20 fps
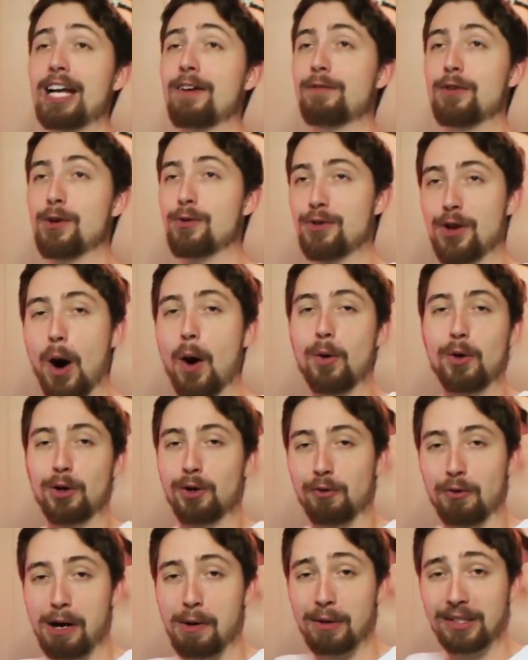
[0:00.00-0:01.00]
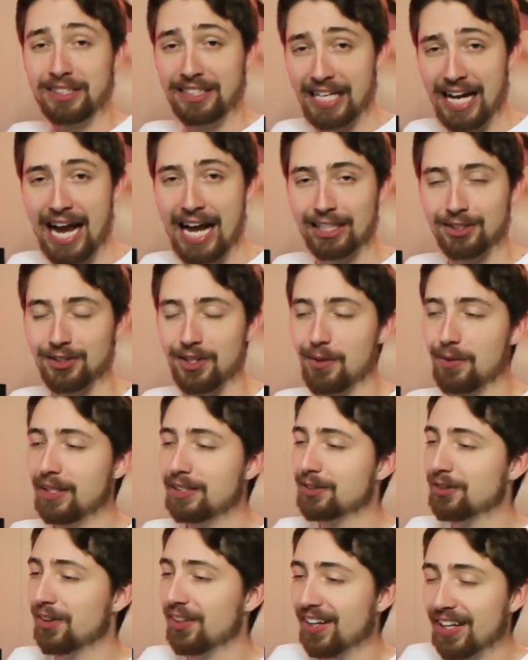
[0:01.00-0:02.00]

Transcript: That's Fifth Dimension Willie, y'all. That's not even,